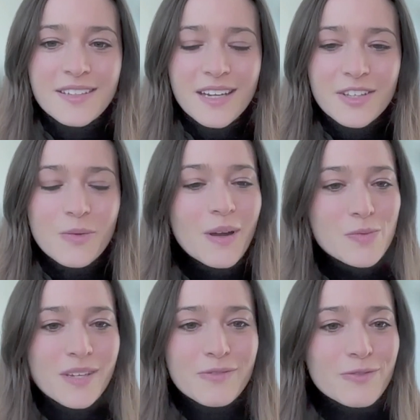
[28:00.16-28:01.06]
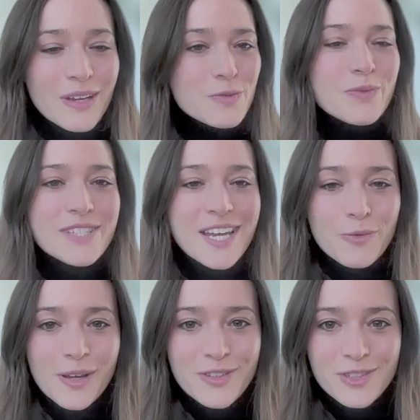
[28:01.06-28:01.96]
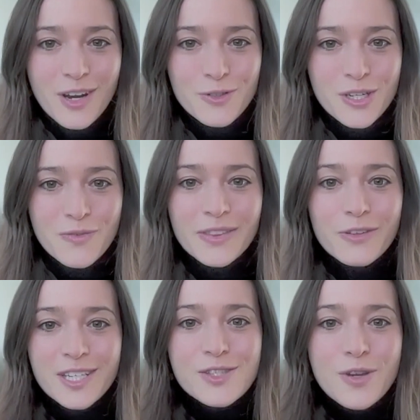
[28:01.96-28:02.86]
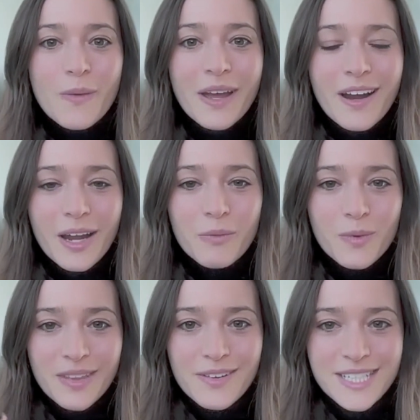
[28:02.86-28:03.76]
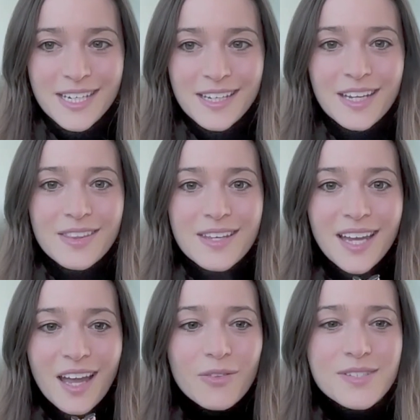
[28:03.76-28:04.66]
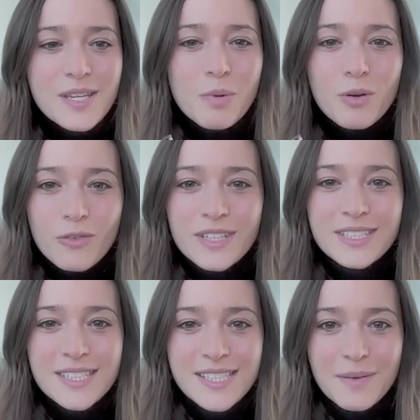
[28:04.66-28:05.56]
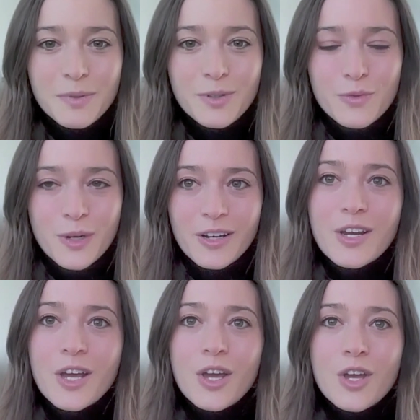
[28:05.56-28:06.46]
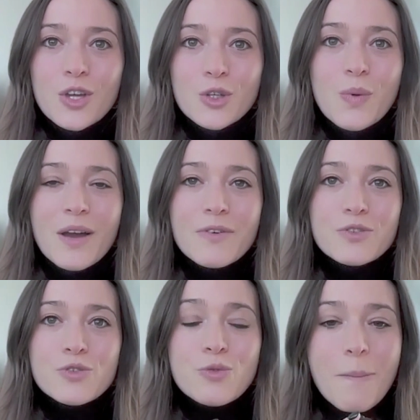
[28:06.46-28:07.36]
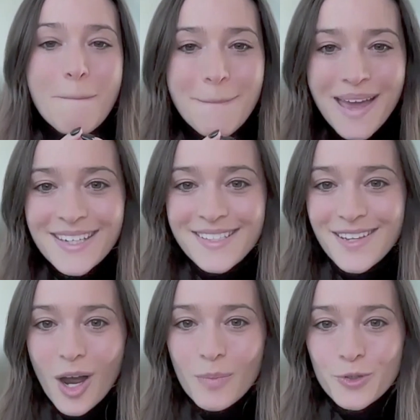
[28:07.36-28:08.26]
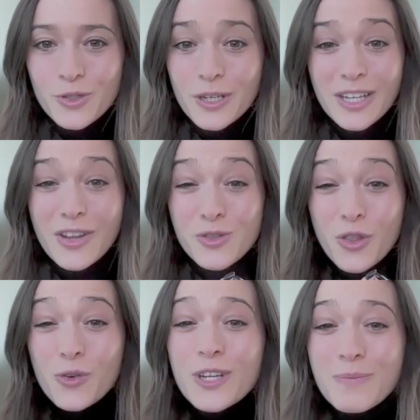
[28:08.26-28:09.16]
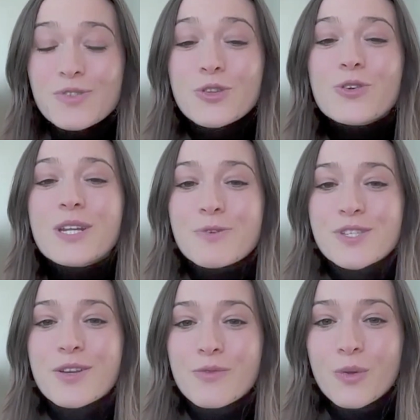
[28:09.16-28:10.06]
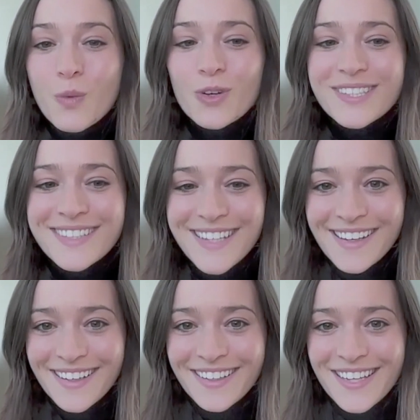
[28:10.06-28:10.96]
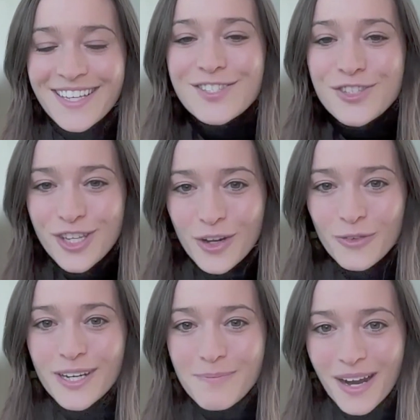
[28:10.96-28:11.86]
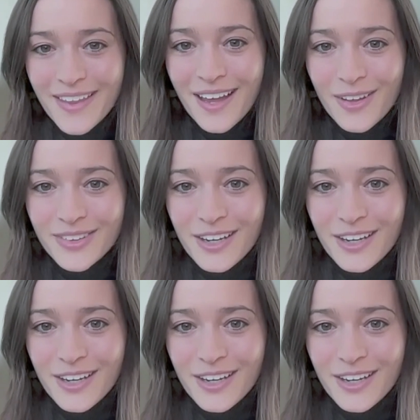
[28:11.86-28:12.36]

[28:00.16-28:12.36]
as we've said throughout this conversation, right, there is no AI without data. And I think health is a perfect example of where you have tremendous opportunity. There's 30% of the world's data is generated by the healthcare